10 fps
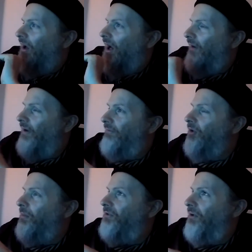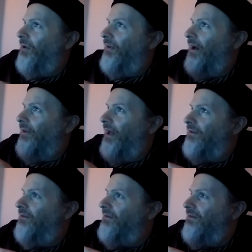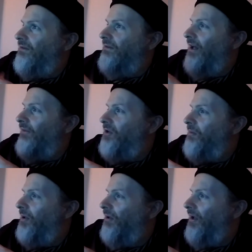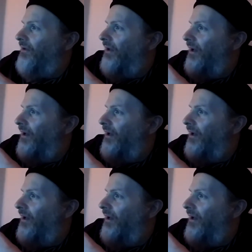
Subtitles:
of new material that none of which appeared on